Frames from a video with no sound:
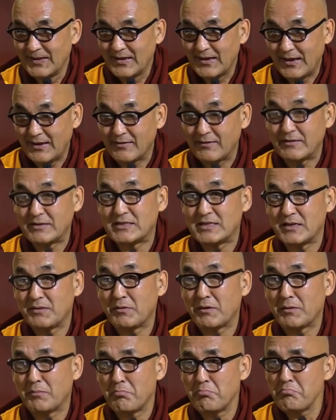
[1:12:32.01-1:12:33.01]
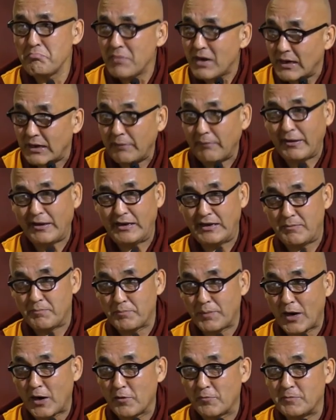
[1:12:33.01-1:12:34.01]
and receiving many, many
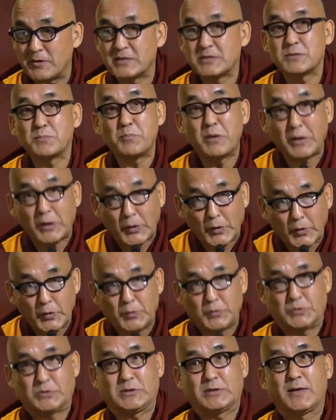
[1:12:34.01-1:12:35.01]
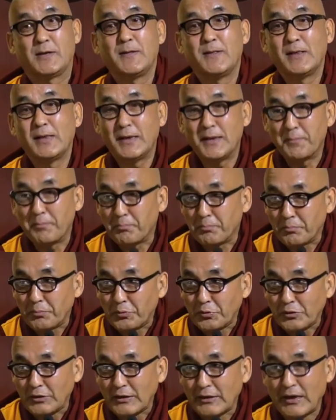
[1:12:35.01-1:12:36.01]
empowerments because
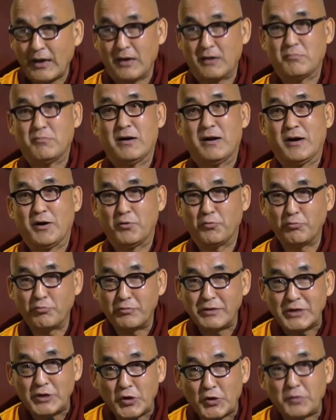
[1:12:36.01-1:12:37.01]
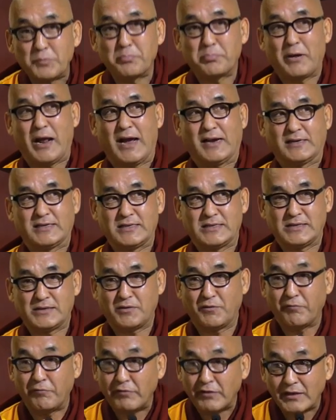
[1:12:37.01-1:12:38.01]
Buddha Dharma, we don't practice
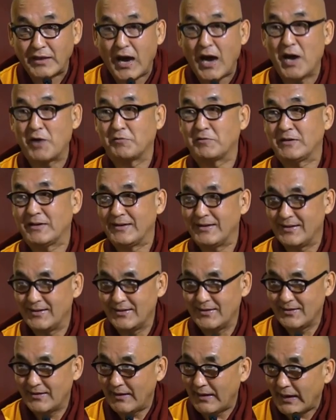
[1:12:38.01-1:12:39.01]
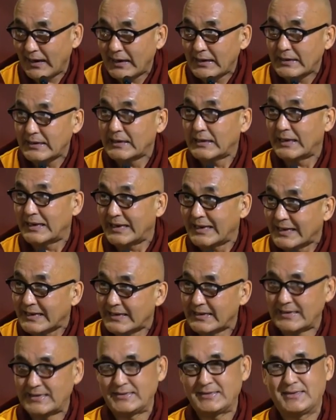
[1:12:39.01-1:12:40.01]
without any
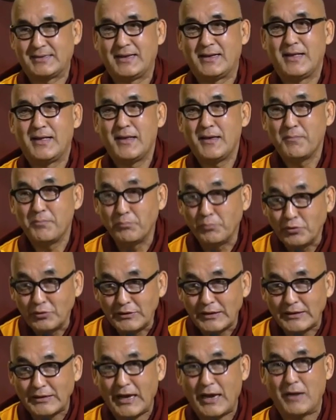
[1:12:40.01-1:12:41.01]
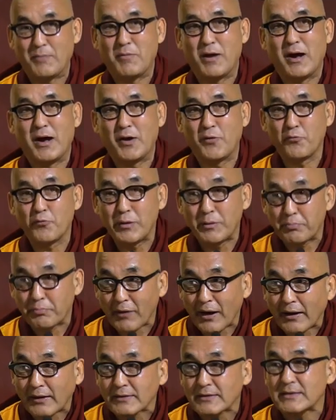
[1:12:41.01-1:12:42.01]
lineage. Buddha Dharma, we
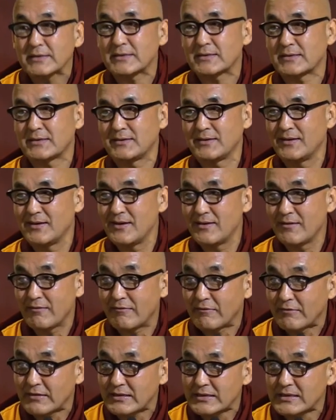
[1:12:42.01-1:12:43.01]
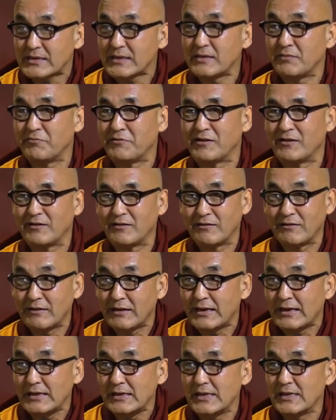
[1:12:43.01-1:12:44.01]
practice receiving
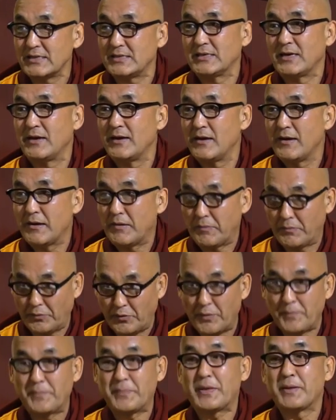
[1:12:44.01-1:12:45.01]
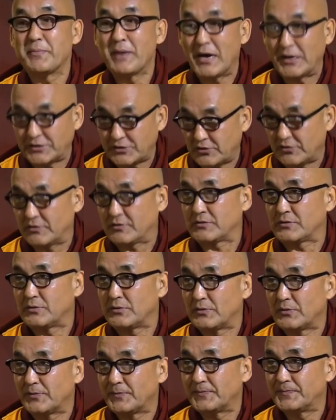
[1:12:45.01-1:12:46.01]
lineage from the masters, you
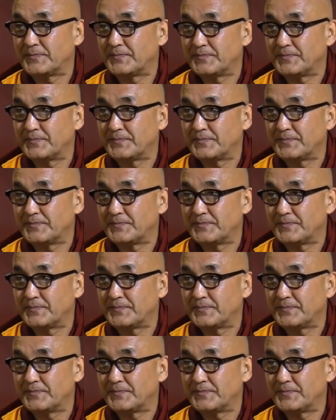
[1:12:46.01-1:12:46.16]
know.